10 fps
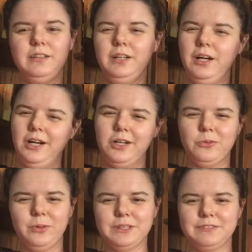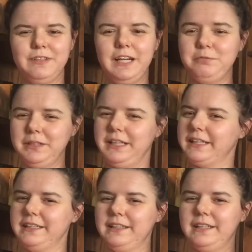Hogwarts vibe, but
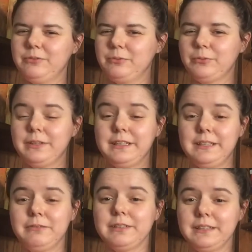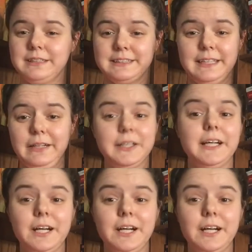like a, a really, really scary